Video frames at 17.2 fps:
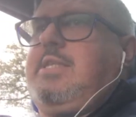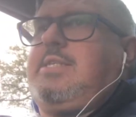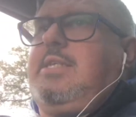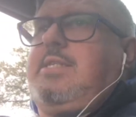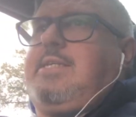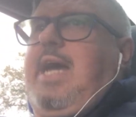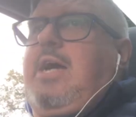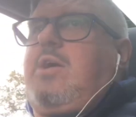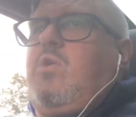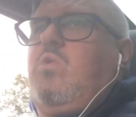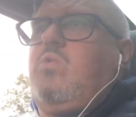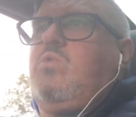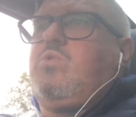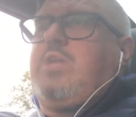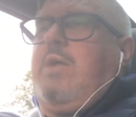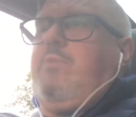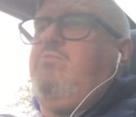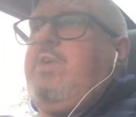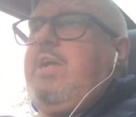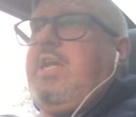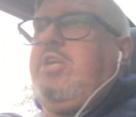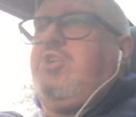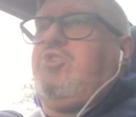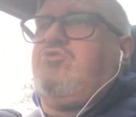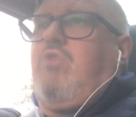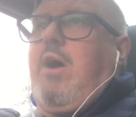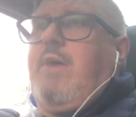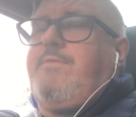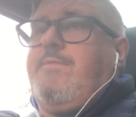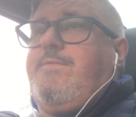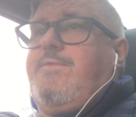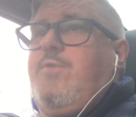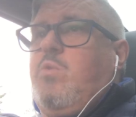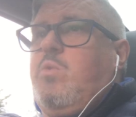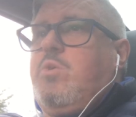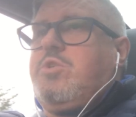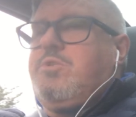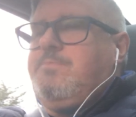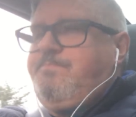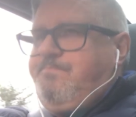tackles and really driving forward.